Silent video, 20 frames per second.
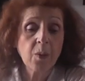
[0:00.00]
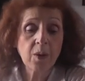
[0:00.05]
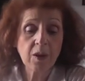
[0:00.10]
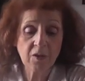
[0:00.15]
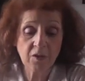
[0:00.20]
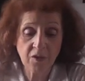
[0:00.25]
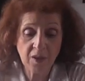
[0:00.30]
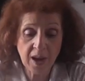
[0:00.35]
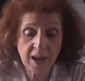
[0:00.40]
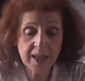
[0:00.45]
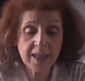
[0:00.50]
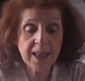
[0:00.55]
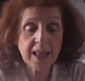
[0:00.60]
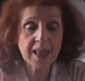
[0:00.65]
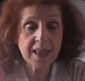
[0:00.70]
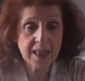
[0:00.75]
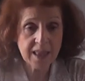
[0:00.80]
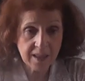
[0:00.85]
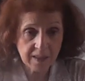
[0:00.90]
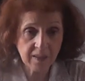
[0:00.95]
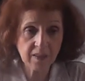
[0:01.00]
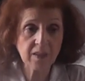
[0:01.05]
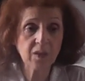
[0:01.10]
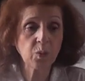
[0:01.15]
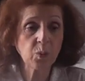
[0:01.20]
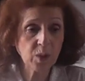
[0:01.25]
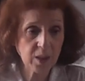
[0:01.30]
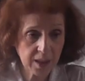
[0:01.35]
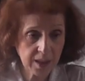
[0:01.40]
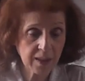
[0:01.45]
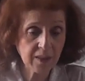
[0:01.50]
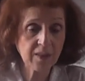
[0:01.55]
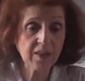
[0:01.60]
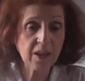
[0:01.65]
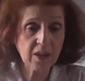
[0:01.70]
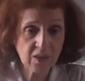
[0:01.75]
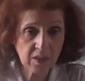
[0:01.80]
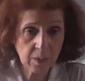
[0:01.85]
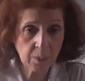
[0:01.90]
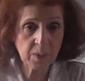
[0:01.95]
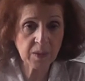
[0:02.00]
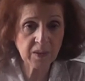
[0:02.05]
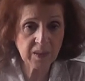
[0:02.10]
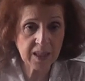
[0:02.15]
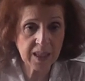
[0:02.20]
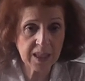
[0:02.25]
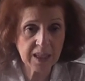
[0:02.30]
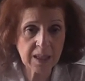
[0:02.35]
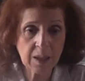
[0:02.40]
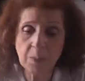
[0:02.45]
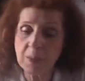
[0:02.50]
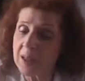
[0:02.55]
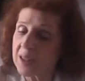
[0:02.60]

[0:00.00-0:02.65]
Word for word: we find that this is where he sets up his kingdom